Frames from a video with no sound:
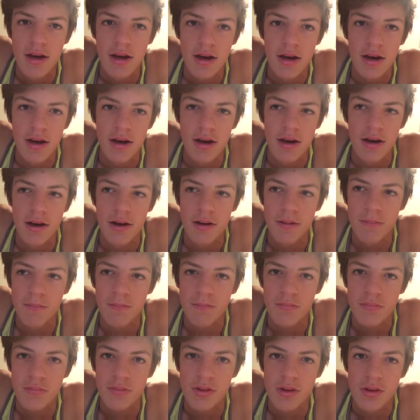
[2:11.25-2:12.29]

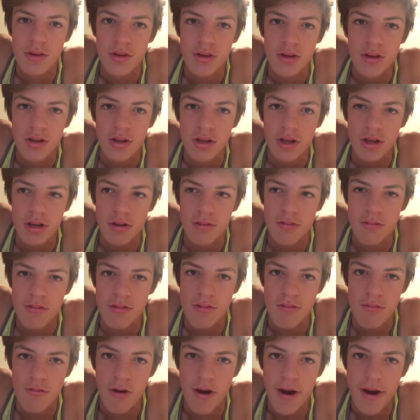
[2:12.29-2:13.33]
Like it
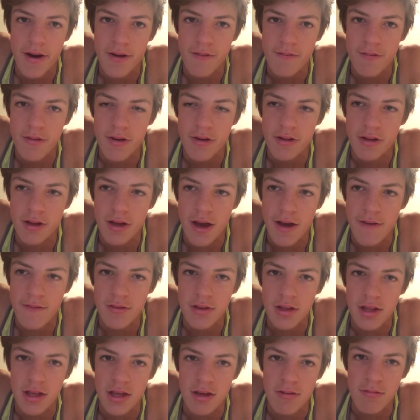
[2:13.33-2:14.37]
was raining really heavily.